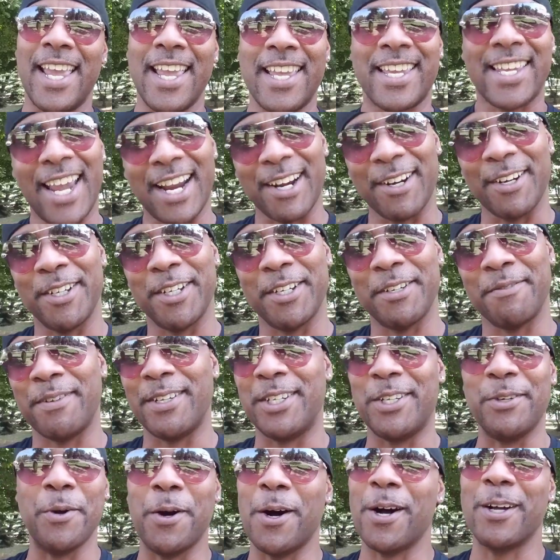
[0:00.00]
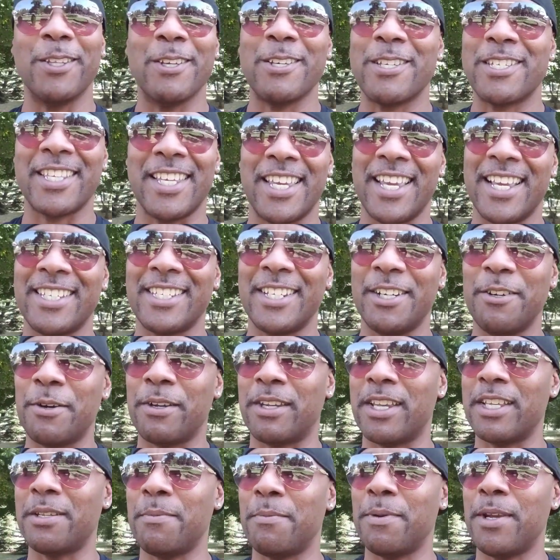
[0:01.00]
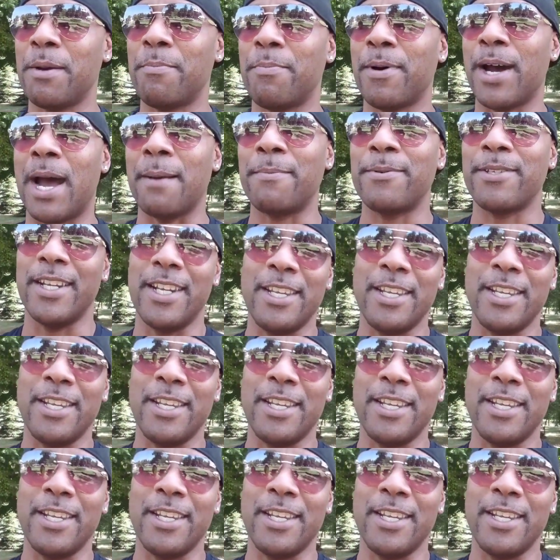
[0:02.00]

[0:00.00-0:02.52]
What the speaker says: take care of and do all those things, and get to be a pops.